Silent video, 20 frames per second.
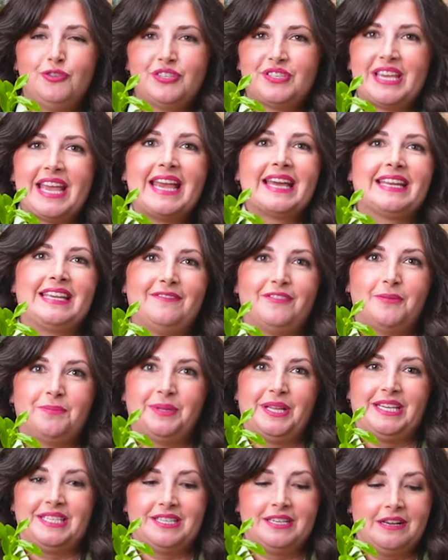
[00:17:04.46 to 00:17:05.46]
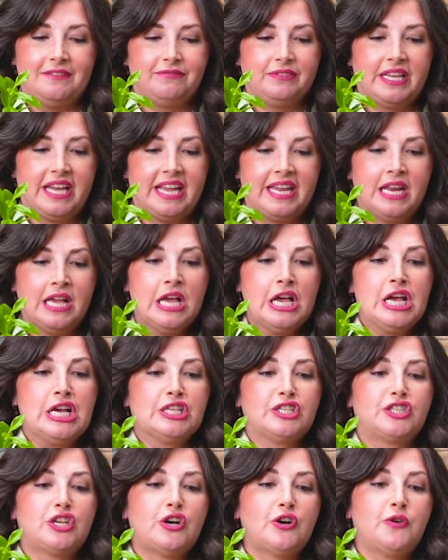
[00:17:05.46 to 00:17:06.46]
You just can't give the plant enough light.
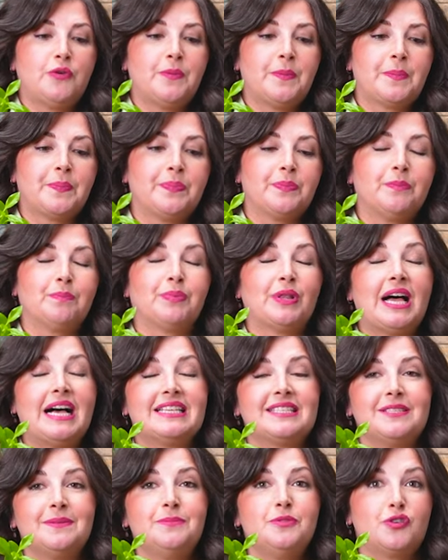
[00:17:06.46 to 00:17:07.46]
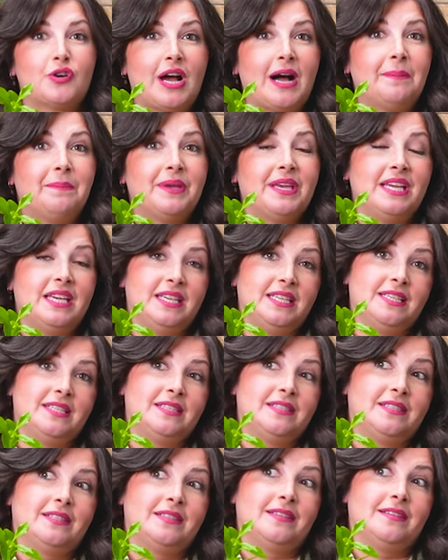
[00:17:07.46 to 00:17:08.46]
So blossom drop
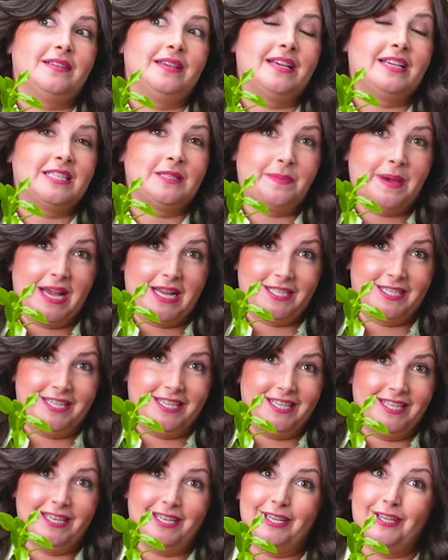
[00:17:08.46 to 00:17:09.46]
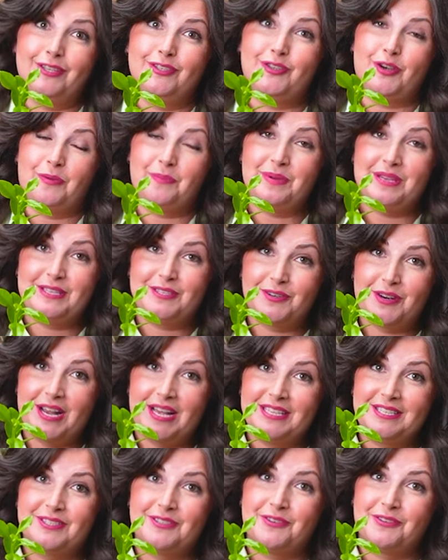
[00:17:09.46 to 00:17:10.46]
is expected. Don't be
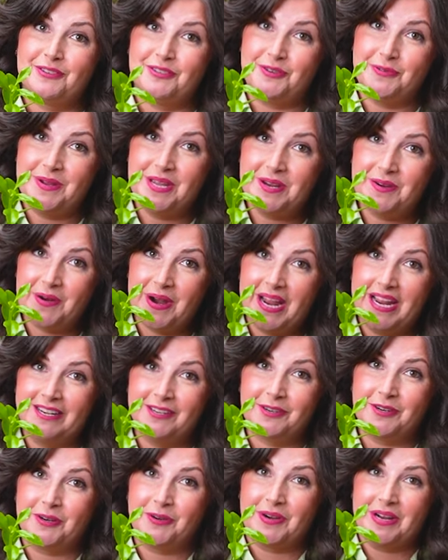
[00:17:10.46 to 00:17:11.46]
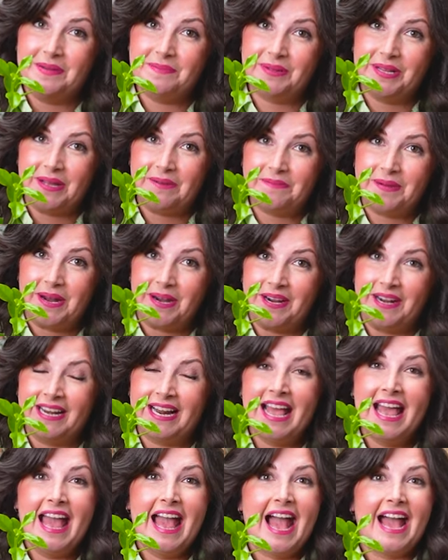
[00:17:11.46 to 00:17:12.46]
stressed. You're doing great. You're a great plant parent.